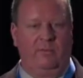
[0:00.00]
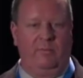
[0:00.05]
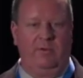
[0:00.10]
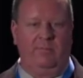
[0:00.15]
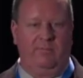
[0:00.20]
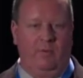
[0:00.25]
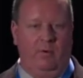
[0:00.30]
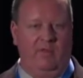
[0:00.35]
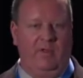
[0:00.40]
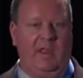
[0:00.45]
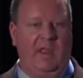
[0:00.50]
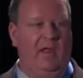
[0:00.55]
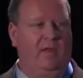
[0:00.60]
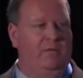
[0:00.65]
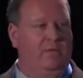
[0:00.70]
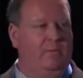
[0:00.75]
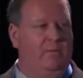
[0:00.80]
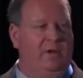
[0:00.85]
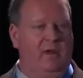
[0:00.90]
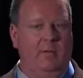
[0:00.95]
before the
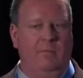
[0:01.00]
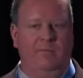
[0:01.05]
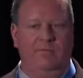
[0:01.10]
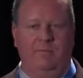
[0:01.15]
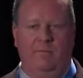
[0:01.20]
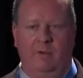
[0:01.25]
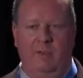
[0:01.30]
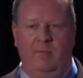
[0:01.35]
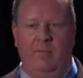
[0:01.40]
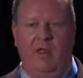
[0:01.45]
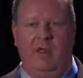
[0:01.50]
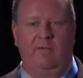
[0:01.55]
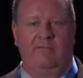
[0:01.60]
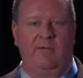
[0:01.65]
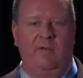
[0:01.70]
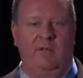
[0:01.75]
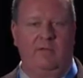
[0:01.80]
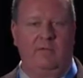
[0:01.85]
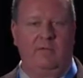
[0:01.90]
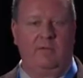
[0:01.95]
cancer becomes fully
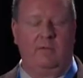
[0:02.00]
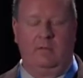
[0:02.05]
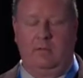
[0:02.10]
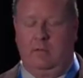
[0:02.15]
manifest.